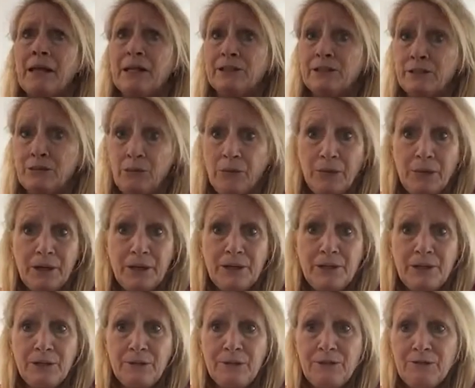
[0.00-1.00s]
So what we're
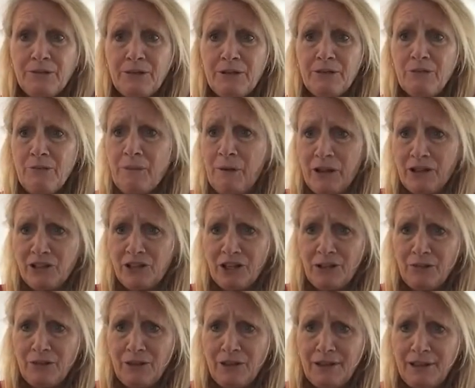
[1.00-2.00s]
going to do is we're going to do a
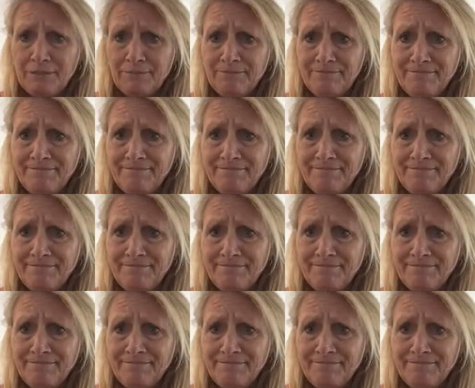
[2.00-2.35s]
project with it.